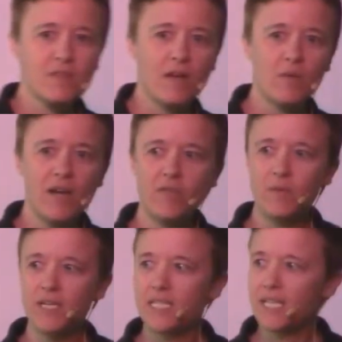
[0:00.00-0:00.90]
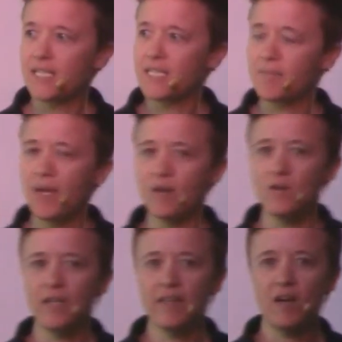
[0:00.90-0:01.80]
so I want everyone to take this
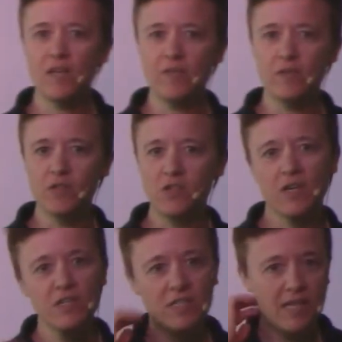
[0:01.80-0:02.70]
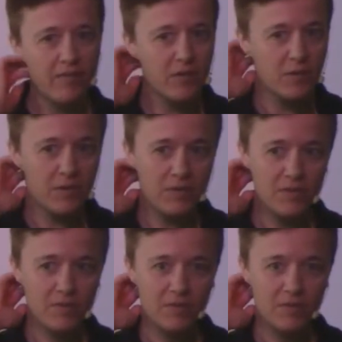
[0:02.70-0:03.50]
medal, and then I'll give you instructions afterwards.